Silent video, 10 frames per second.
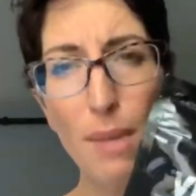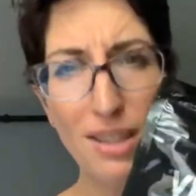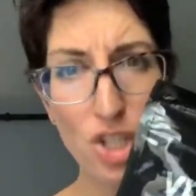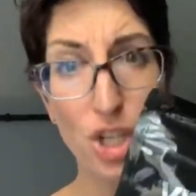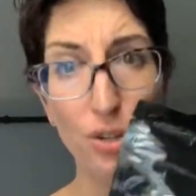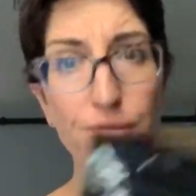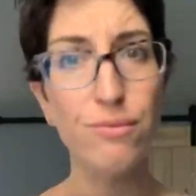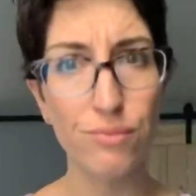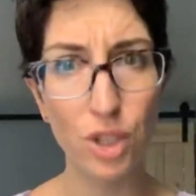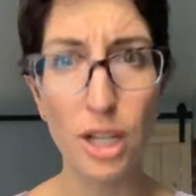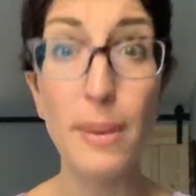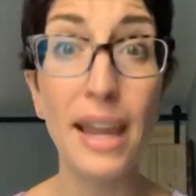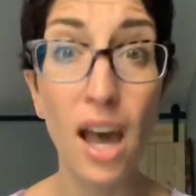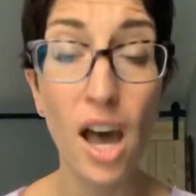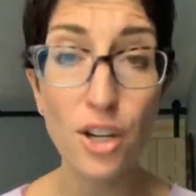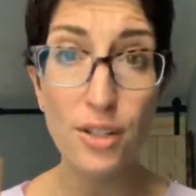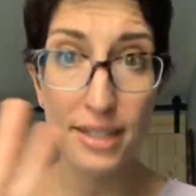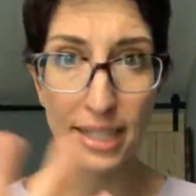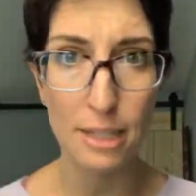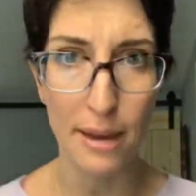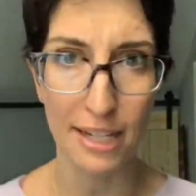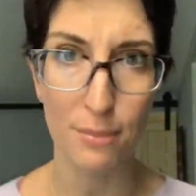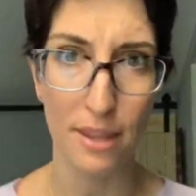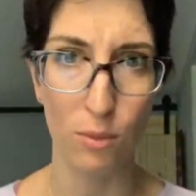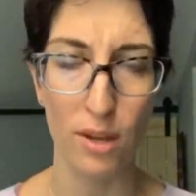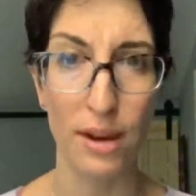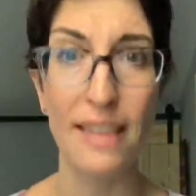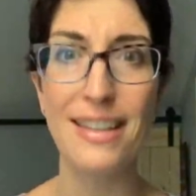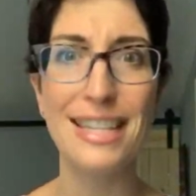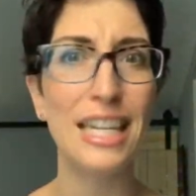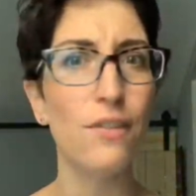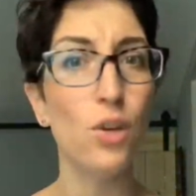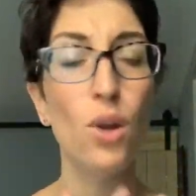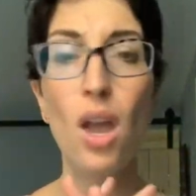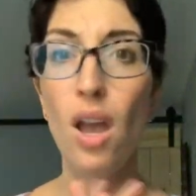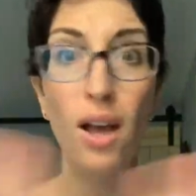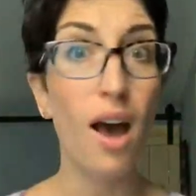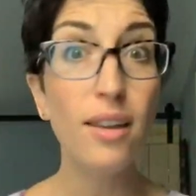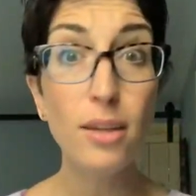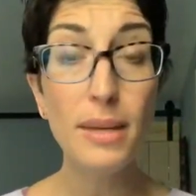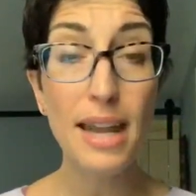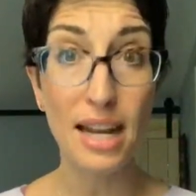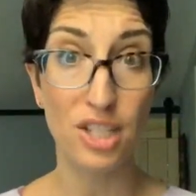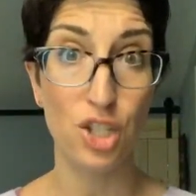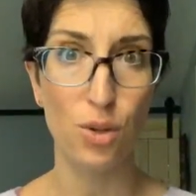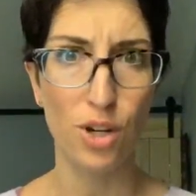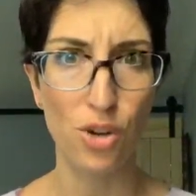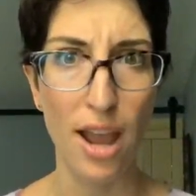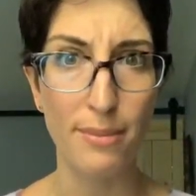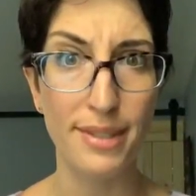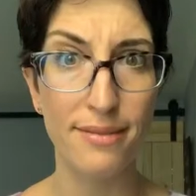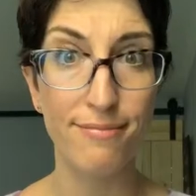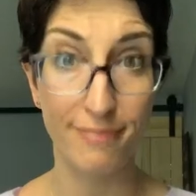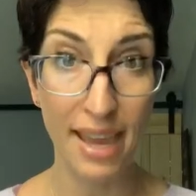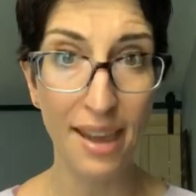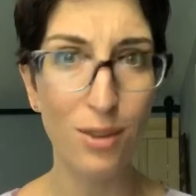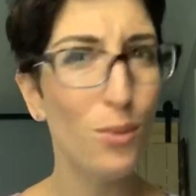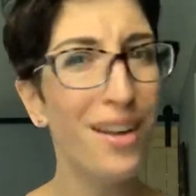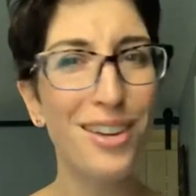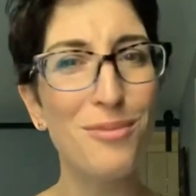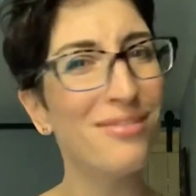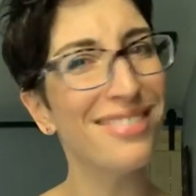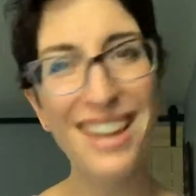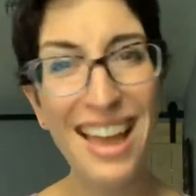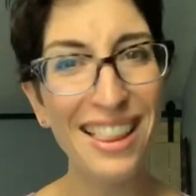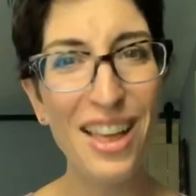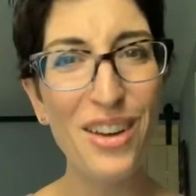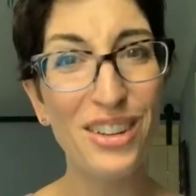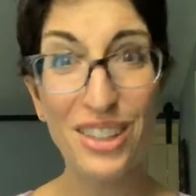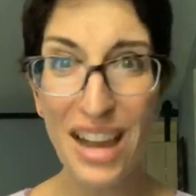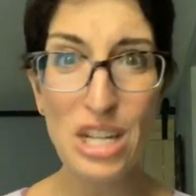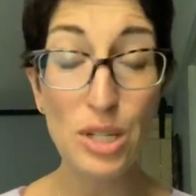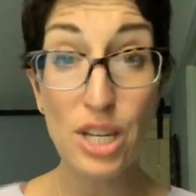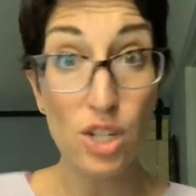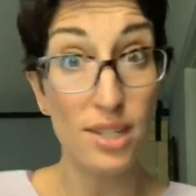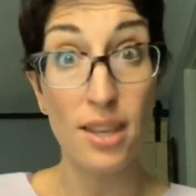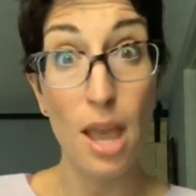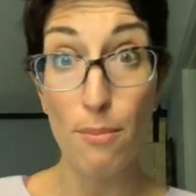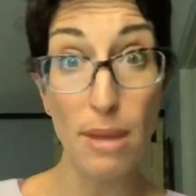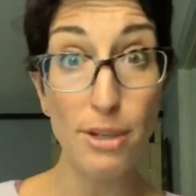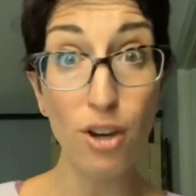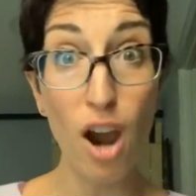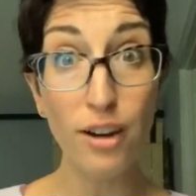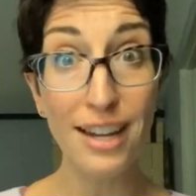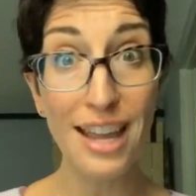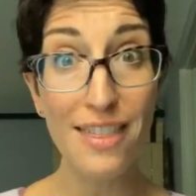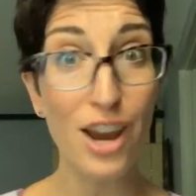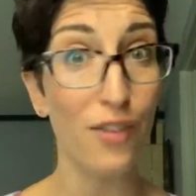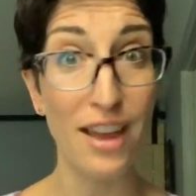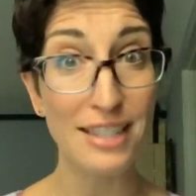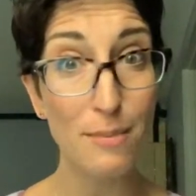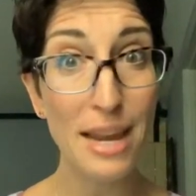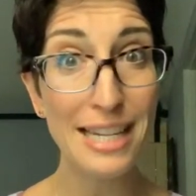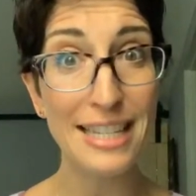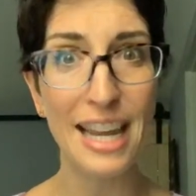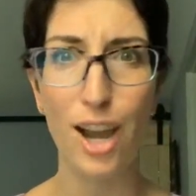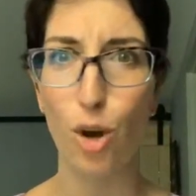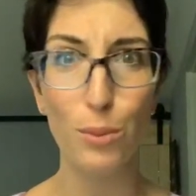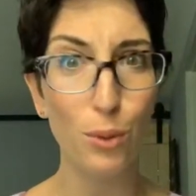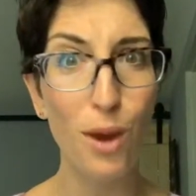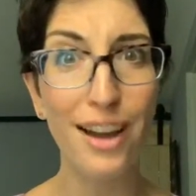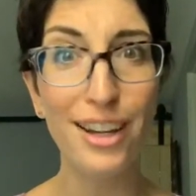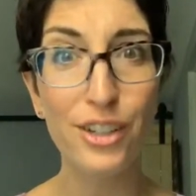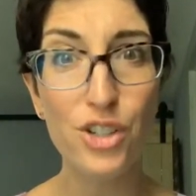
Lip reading: Month two, you're gonna pay $160 month one, right? That's gonna give you unlimited access to our tribes. Okay, welcome. Hello, congratulations. Maybe you're already in there. That's amazing. I hope you're rocking